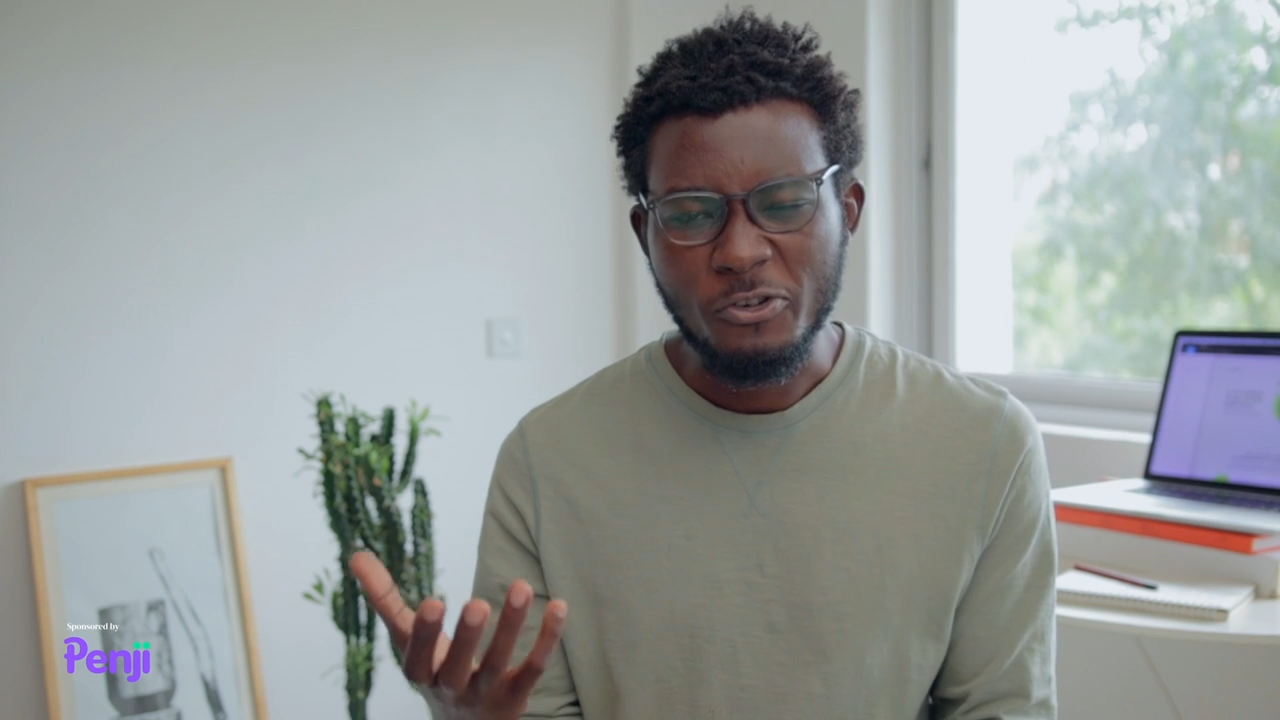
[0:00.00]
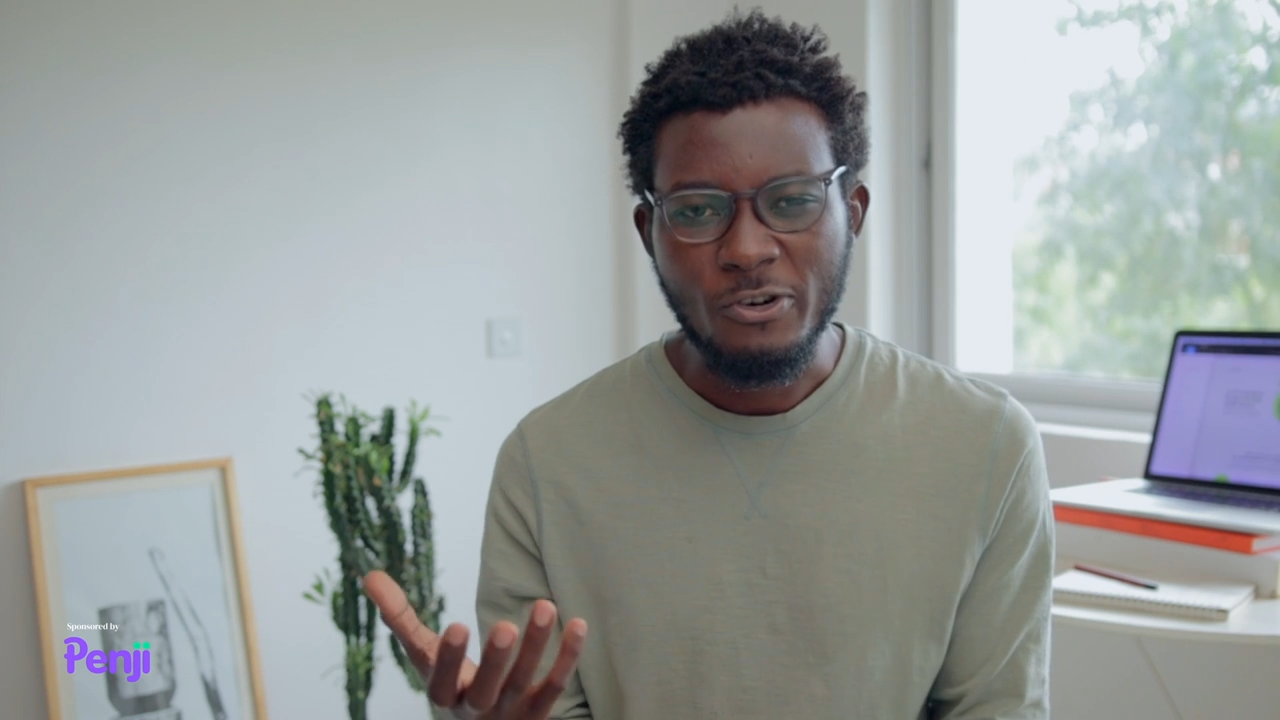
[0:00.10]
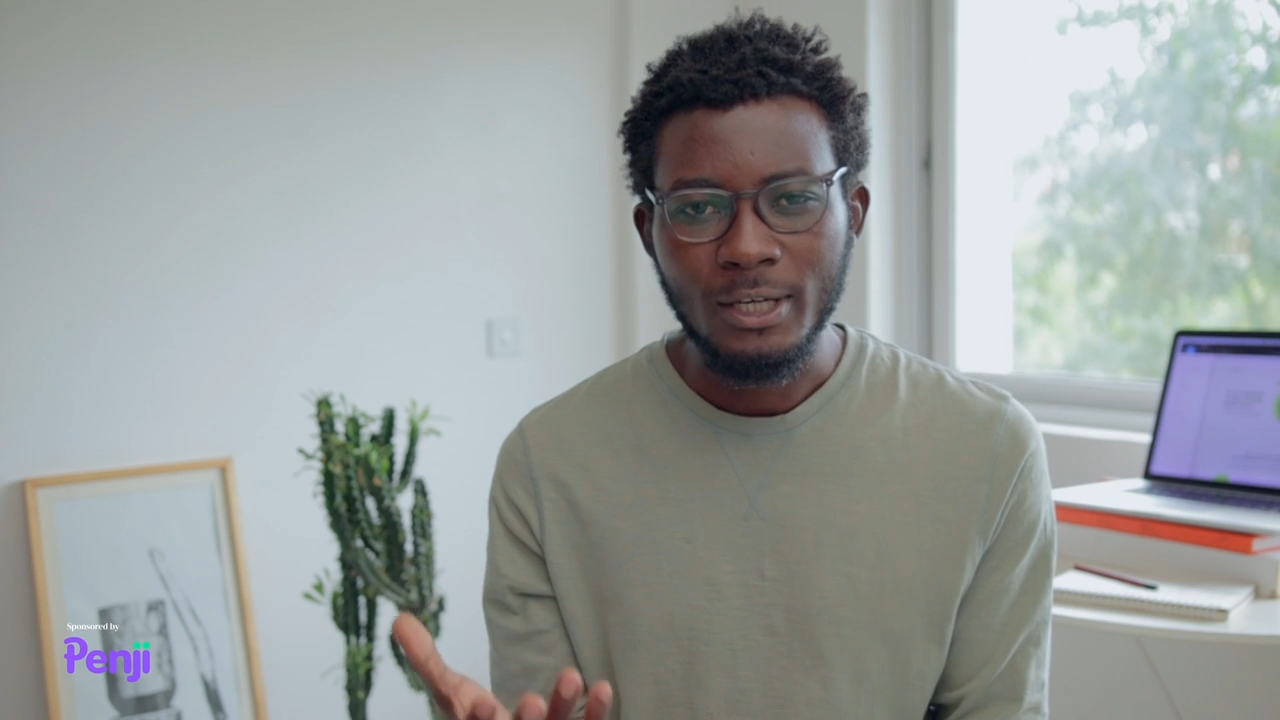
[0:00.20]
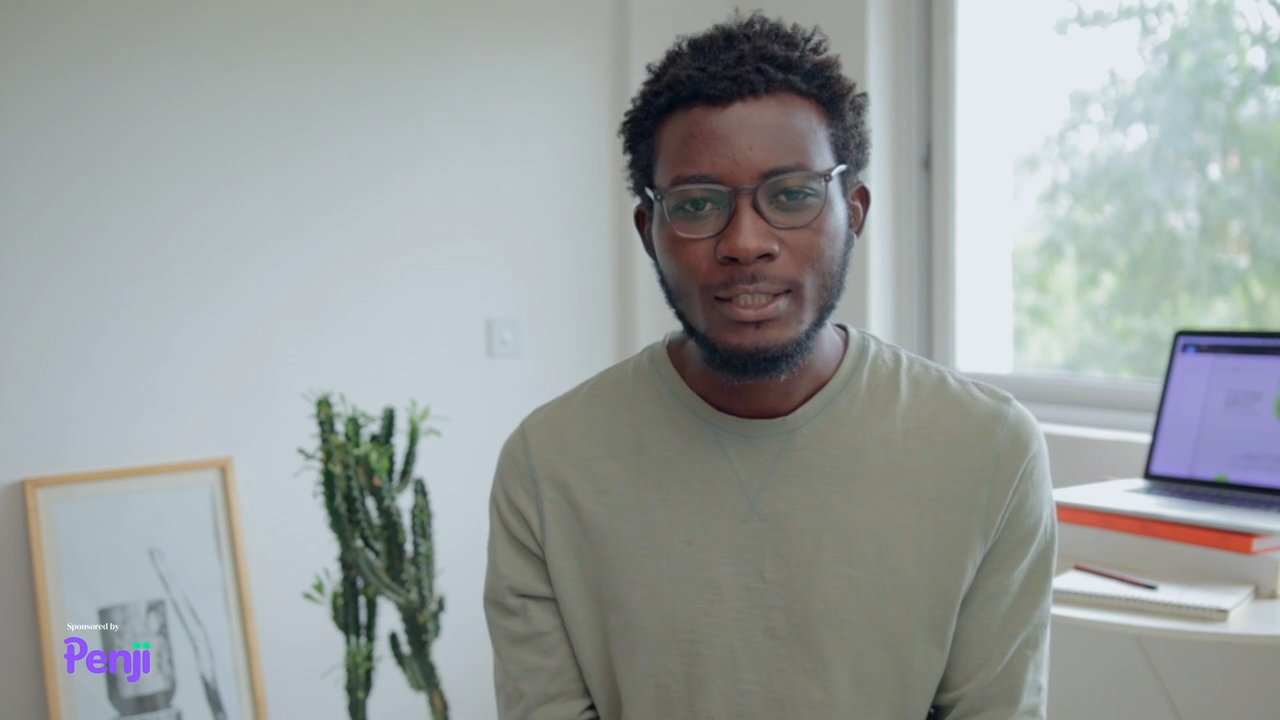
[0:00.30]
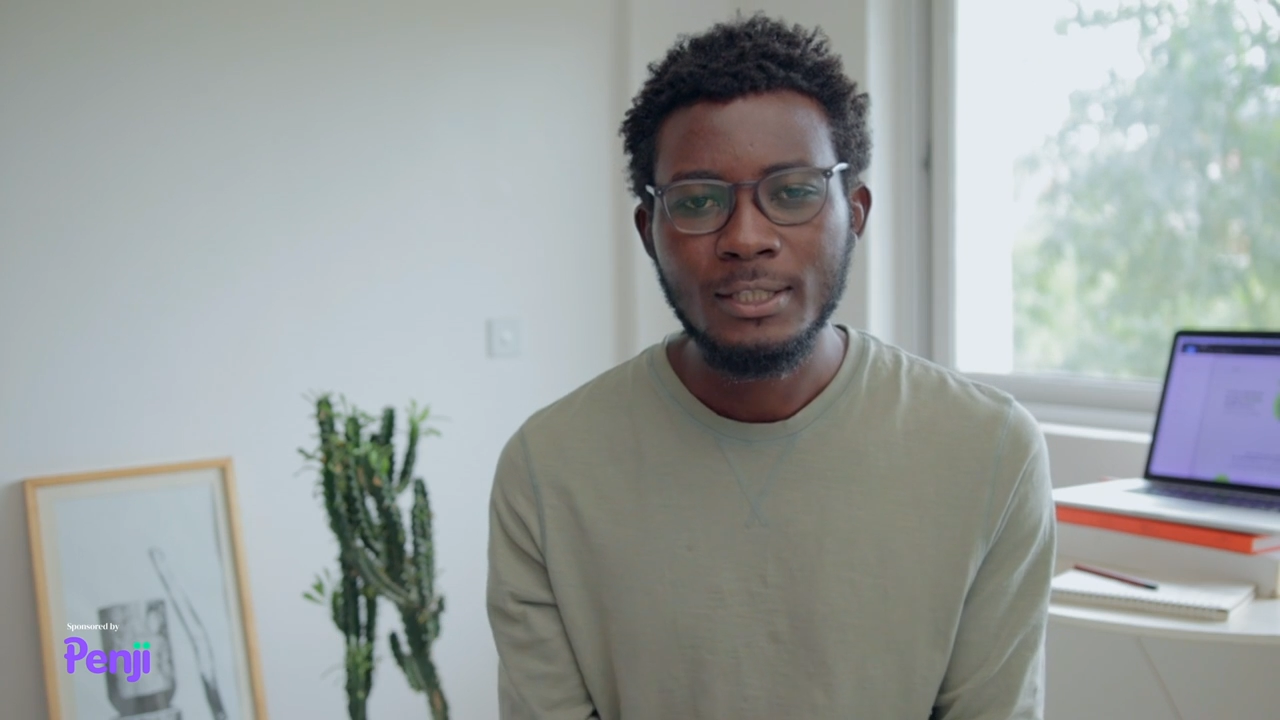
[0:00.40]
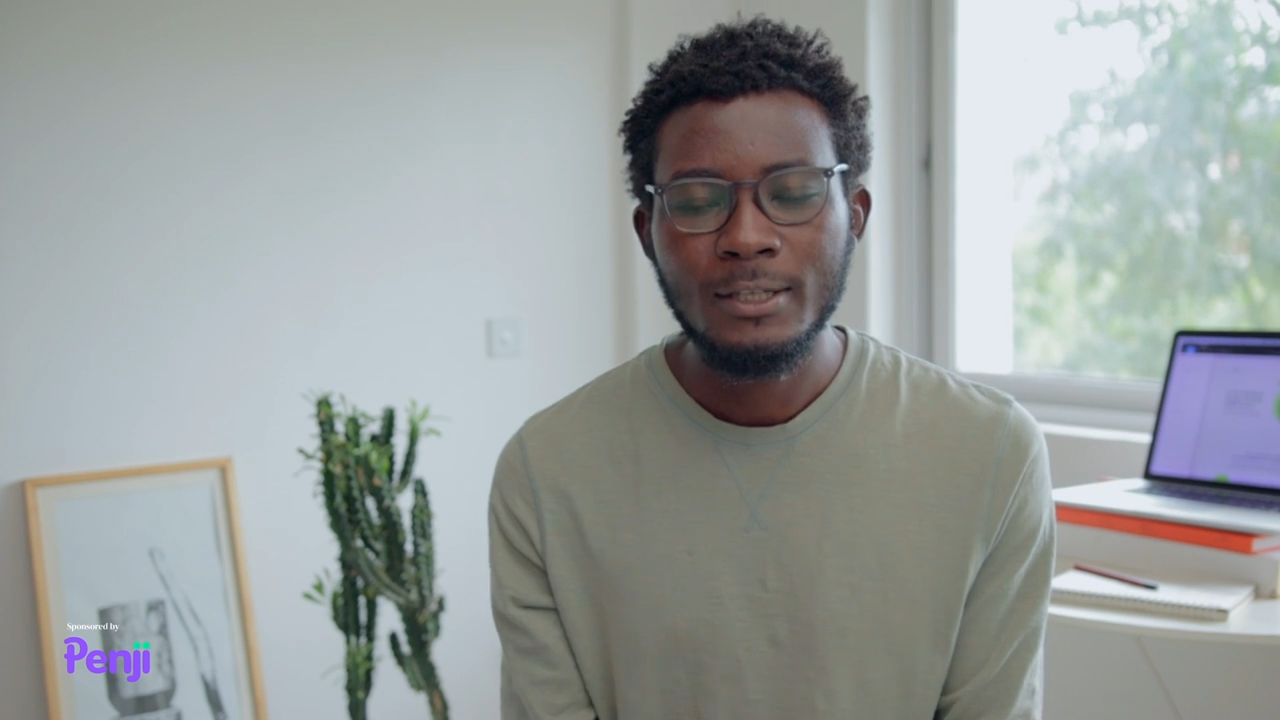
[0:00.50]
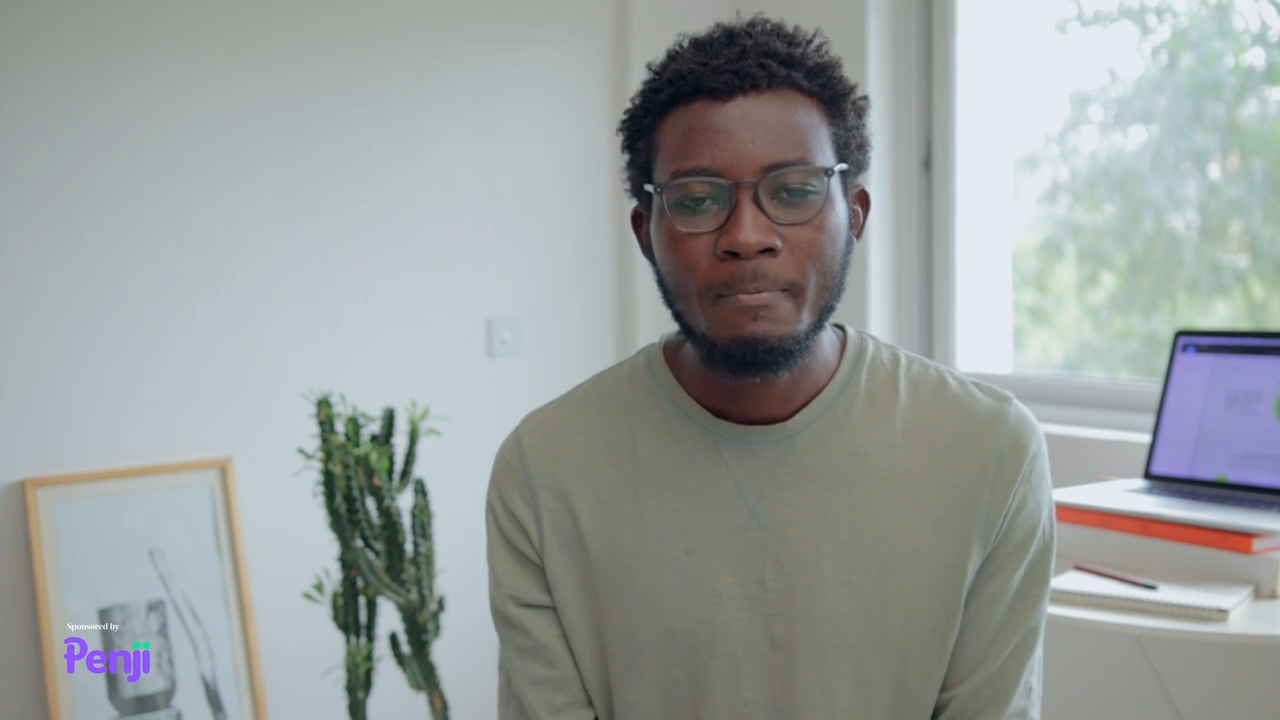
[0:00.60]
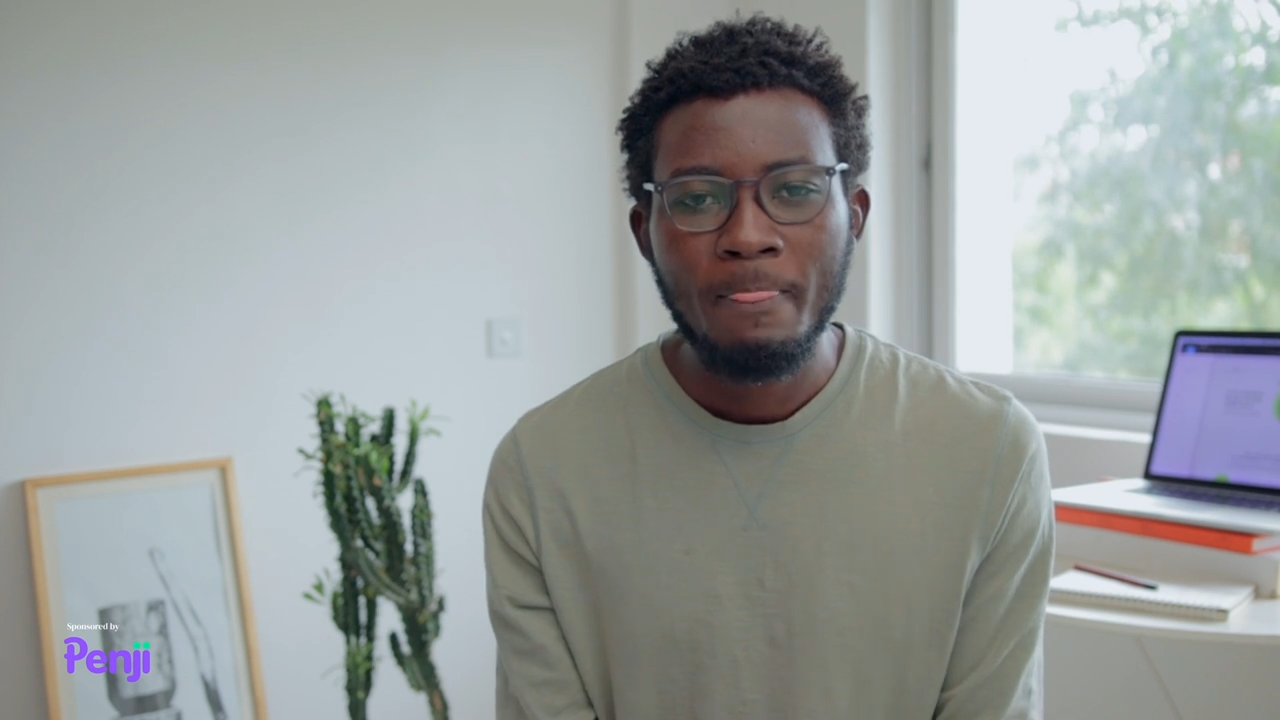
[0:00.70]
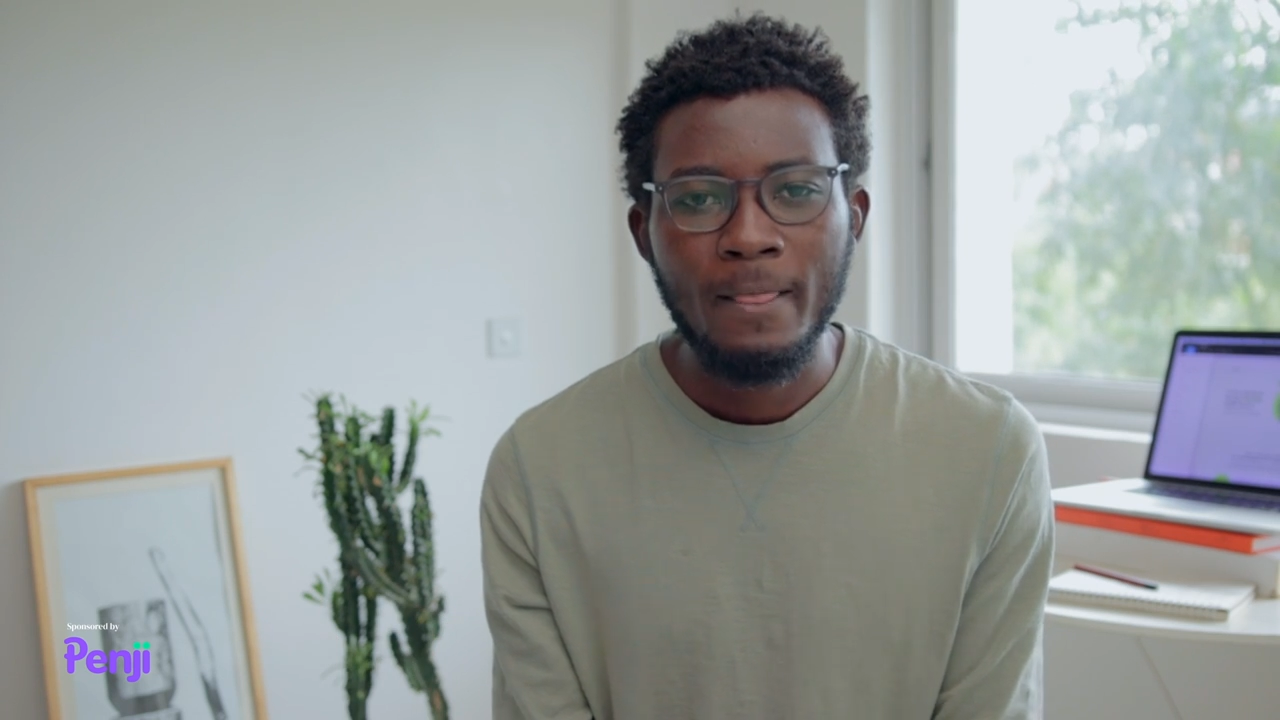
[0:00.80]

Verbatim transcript: trust,